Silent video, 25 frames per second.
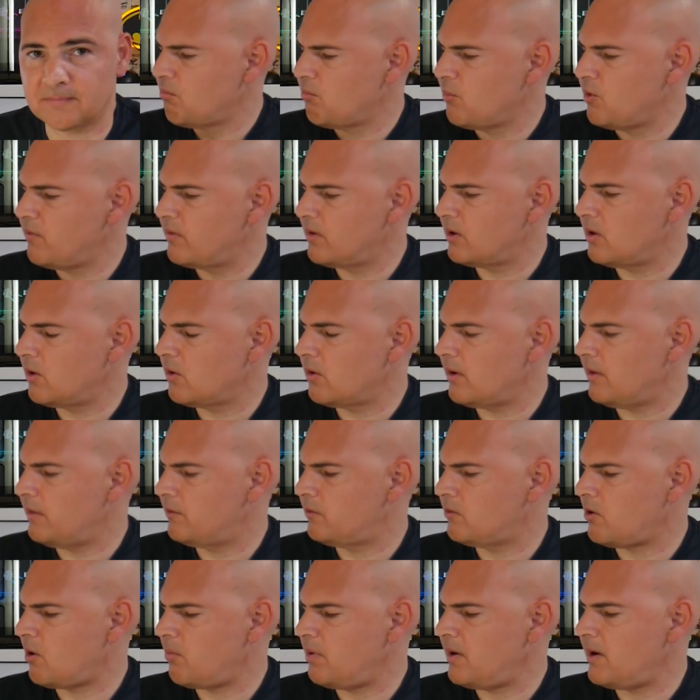Moving along at the
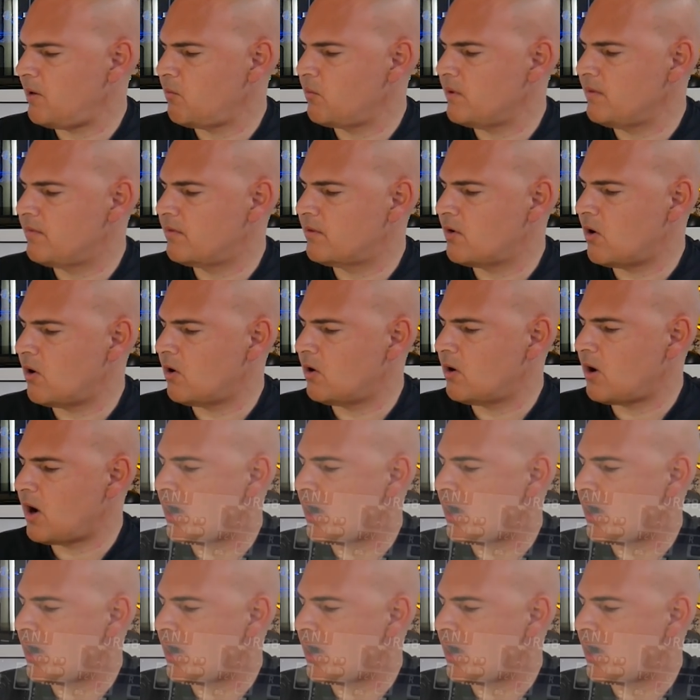top here, we've got